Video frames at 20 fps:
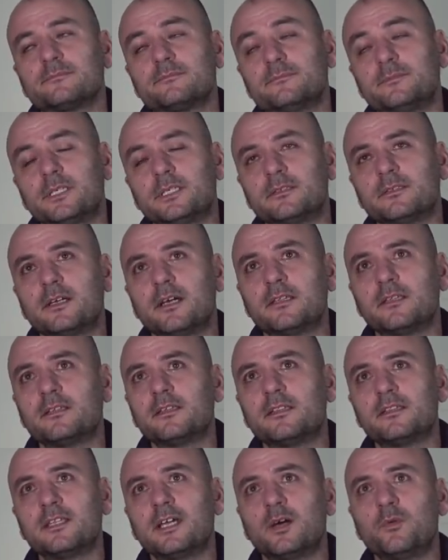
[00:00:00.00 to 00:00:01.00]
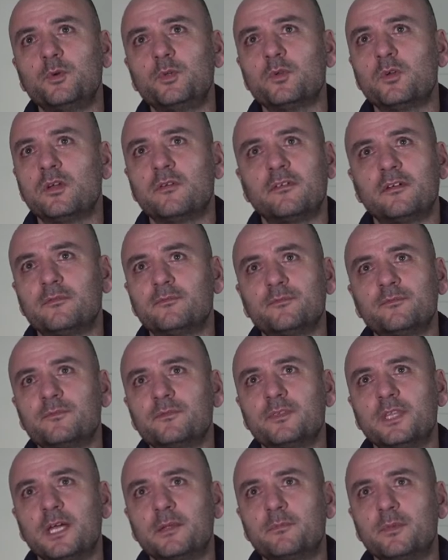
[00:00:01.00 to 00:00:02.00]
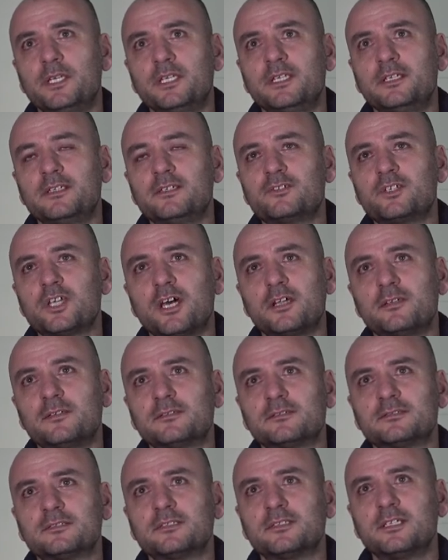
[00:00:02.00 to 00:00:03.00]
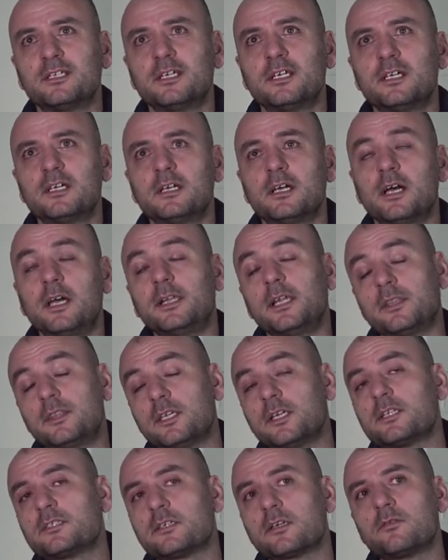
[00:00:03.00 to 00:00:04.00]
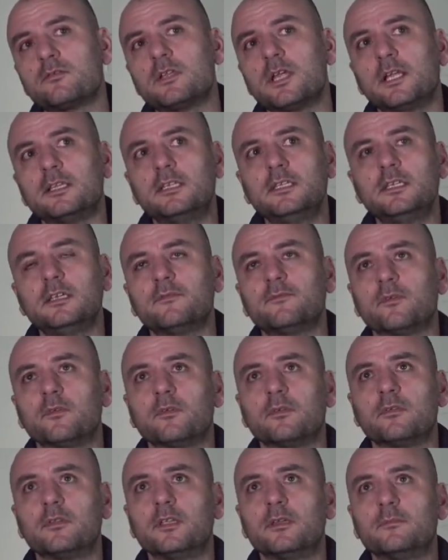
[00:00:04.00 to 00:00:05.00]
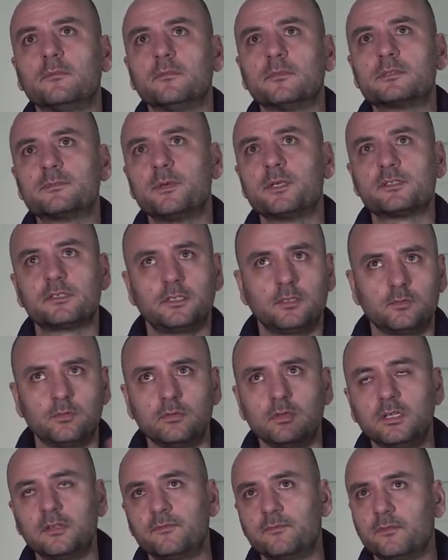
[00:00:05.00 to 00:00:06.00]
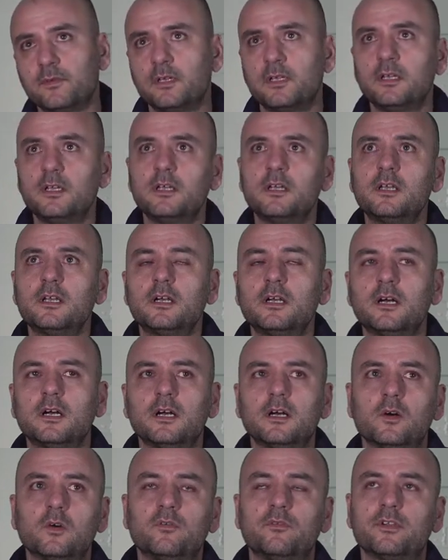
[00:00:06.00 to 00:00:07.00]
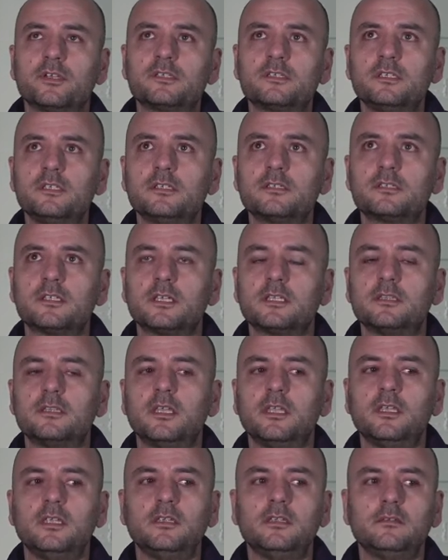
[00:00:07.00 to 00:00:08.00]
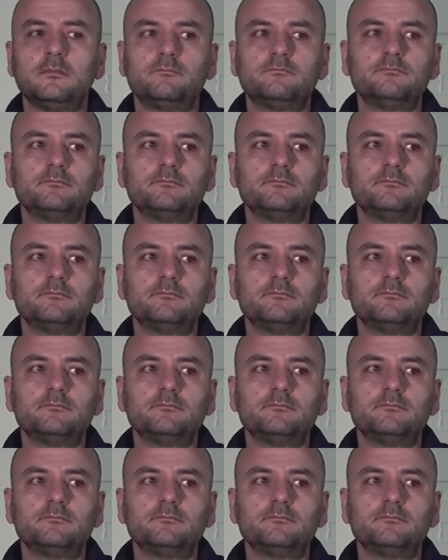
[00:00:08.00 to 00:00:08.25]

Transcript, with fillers: but other than that, we don't have that many channels. Yes. And I think it's a good idea for them, especially who live uh, overseas, that they